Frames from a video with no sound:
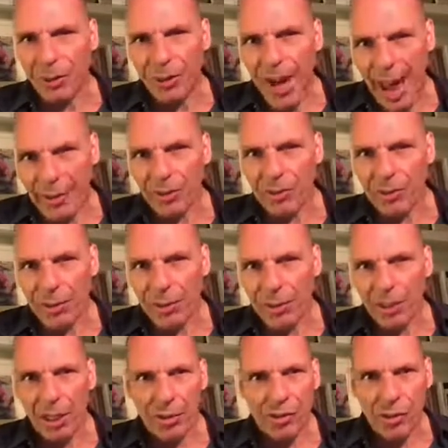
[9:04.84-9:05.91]
rats
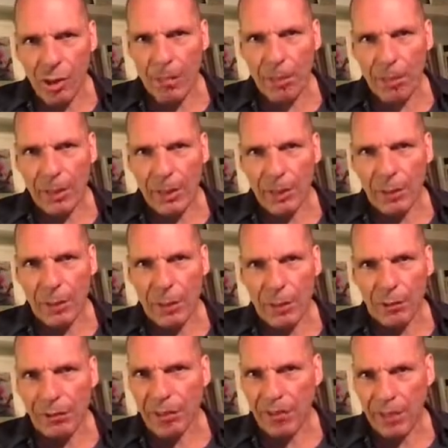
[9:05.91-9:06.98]
that are jumping
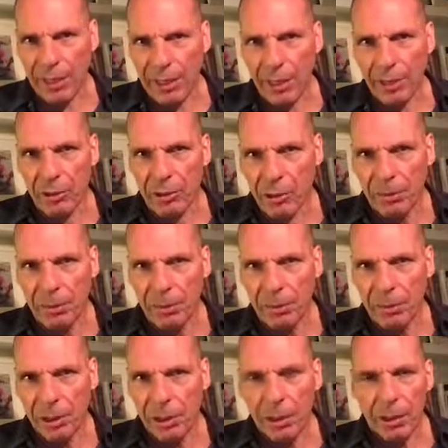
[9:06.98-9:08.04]
off the sinking ship?
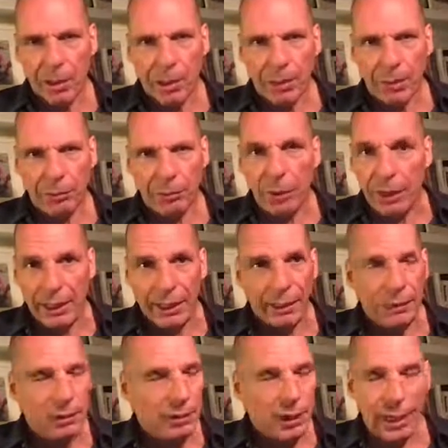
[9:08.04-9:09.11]
Have you
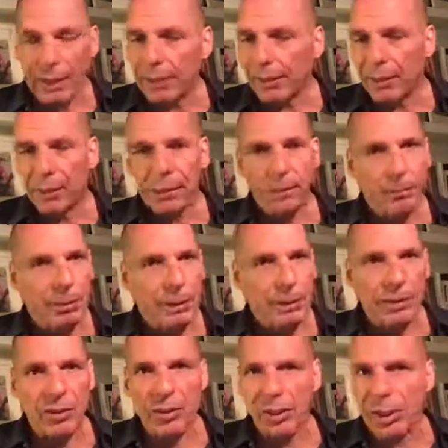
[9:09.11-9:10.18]
heard anything being
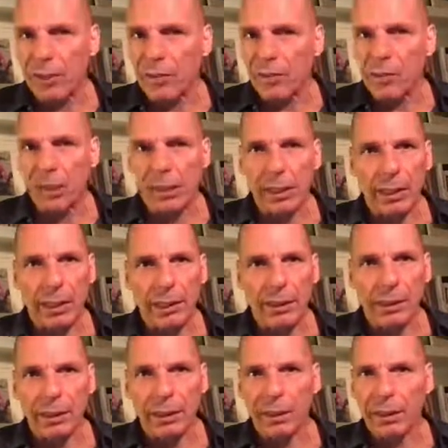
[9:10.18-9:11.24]
discussed
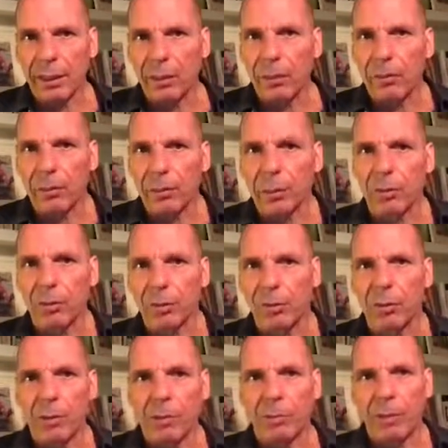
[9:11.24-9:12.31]
regarding the contribution
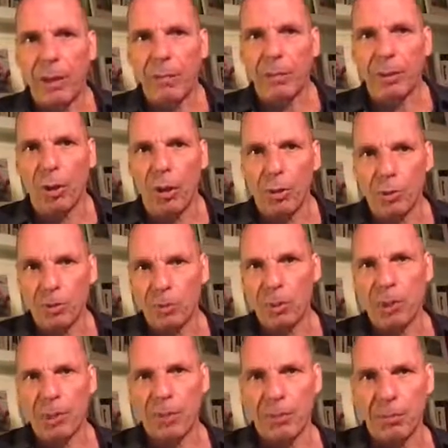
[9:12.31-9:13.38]
of private
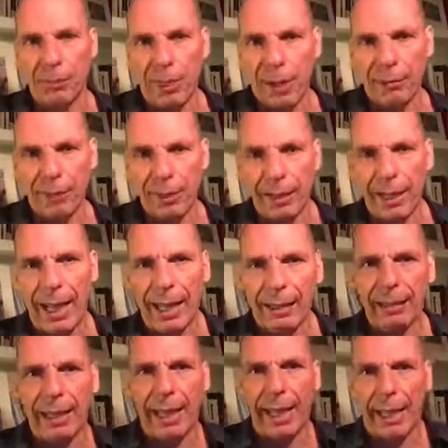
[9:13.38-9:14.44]
hospitals and private
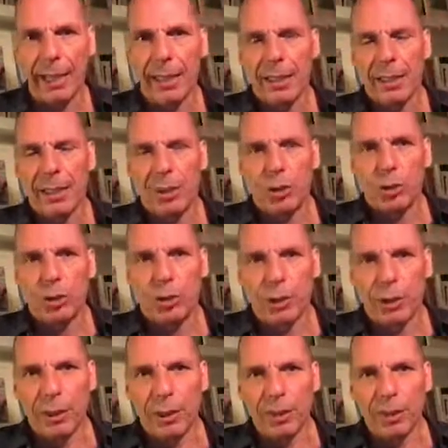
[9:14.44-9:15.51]
healthcare
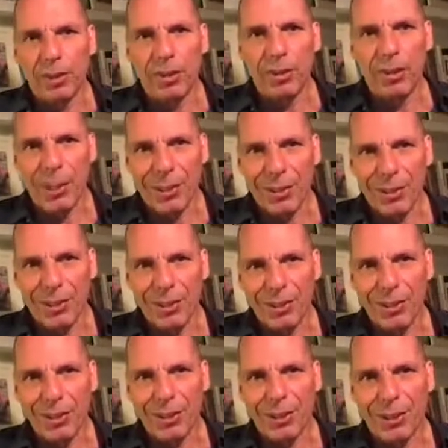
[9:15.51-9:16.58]
during this
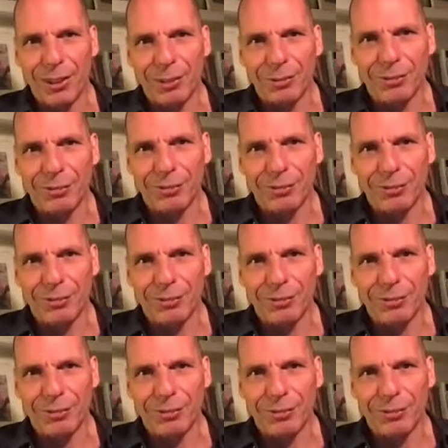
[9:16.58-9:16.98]
crisis of